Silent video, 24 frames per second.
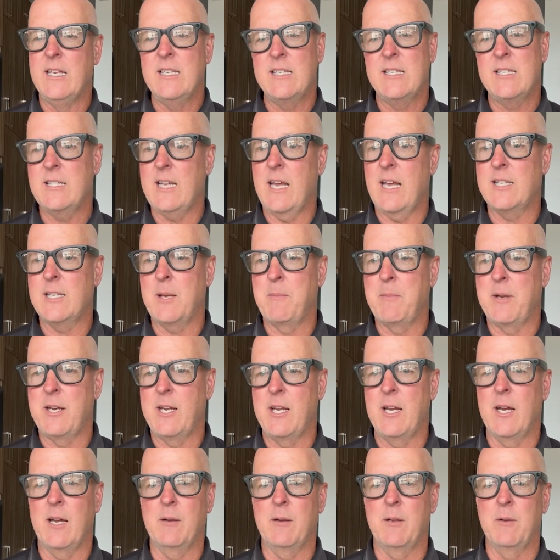Santa
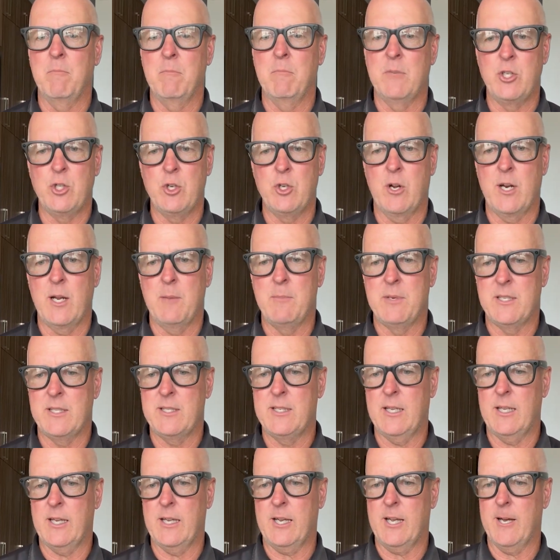Maria Maggiore
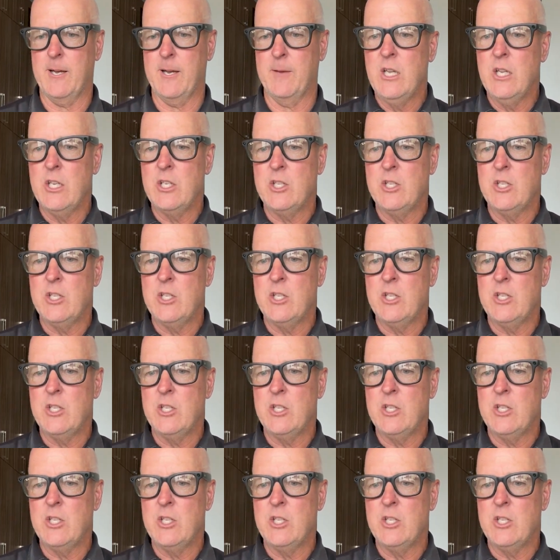Basilica.